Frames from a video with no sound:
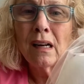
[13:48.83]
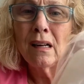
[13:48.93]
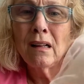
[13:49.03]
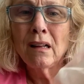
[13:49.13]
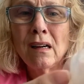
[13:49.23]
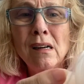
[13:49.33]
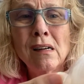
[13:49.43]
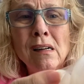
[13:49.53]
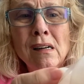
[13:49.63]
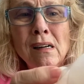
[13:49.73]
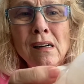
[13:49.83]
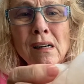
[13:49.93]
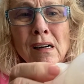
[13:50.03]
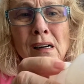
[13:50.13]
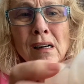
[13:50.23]
little
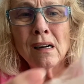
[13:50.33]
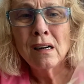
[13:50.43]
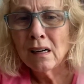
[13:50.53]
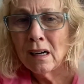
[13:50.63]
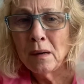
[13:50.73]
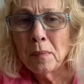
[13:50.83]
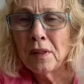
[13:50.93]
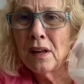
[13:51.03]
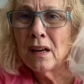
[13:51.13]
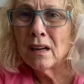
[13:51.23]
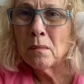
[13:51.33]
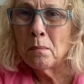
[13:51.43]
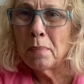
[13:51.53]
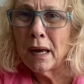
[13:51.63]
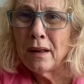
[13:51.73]
cup thing and a
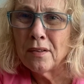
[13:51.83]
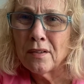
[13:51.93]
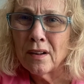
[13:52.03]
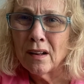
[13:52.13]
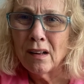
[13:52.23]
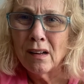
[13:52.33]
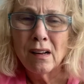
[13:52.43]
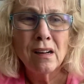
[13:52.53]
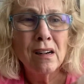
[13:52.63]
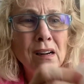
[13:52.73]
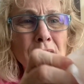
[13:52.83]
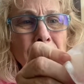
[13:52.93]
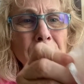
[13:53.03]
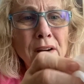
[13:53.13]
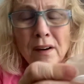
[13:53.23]
base in
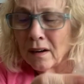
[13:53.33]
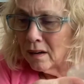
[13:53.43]
there.